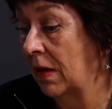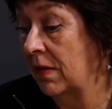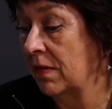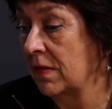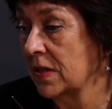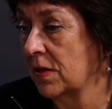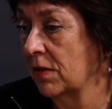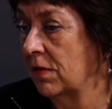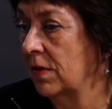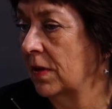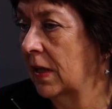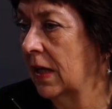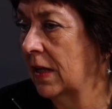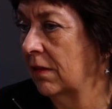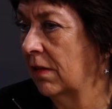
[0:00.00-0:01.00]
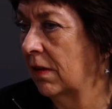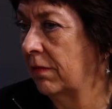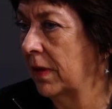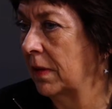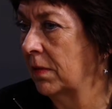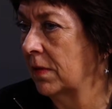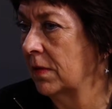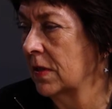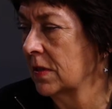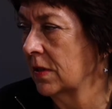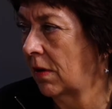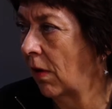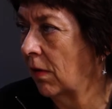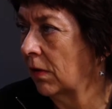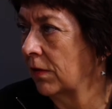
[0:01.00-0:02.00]
And then there's the third category of people who
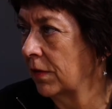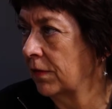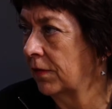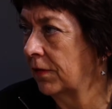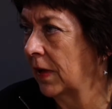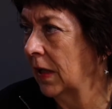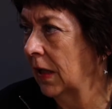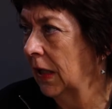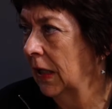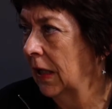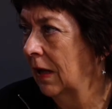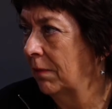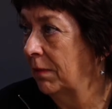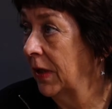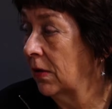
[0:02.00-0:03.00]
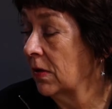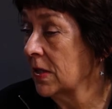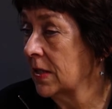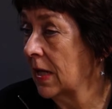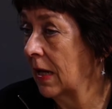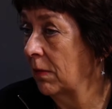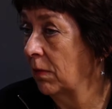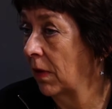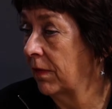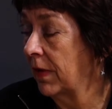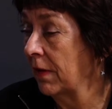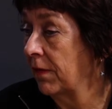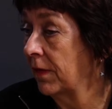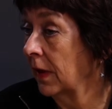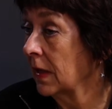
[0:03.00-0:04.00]
just go gluten-free because they
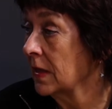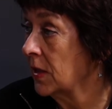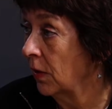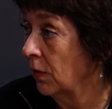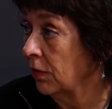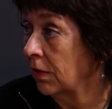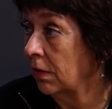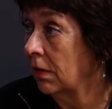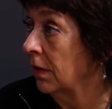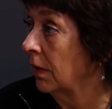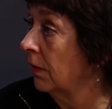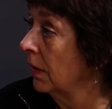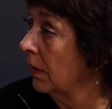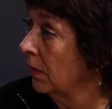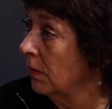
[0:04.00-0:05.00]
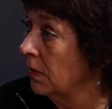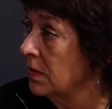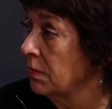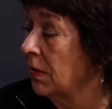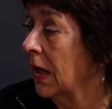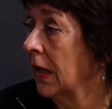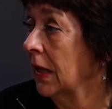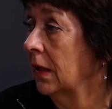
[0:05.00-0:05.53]
think it's healthier and they think they'll lose weight.